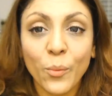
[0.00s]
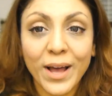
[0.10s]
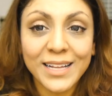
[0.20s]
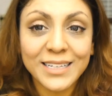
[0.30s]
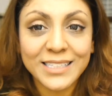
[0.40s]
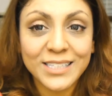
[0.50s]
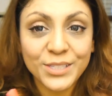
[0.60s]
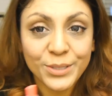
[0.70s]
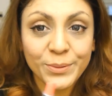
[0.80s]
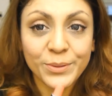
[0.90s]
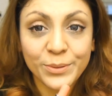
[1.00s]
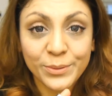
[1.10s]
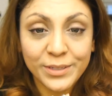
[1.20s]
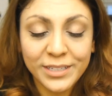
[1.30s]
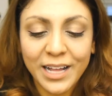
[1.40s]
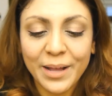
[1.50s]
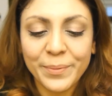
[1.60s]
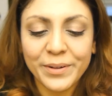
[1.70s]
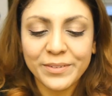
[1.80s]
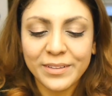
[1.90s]
What is so cool
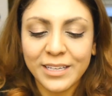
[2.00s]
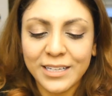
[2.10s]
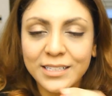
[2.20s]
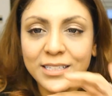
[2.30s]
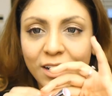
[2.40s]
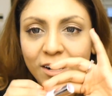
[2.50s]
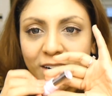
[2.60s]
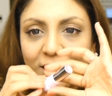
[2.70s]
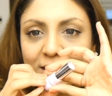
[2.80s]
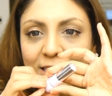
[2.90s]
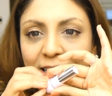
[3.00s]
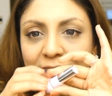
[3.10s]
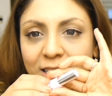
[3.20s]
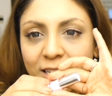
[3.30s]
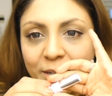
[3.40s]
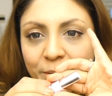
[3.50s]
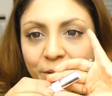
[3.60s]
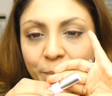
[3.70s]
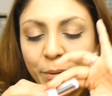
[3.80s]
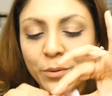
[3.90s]
about these is that
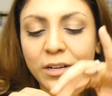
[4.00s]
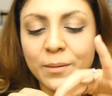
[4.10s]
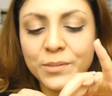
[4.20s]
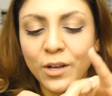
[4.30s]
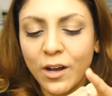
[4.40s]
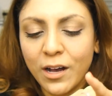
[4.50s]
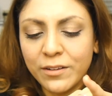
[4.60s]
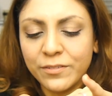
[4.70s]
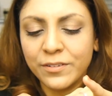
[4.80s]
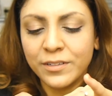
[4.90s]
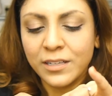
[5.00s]
the bow comes off,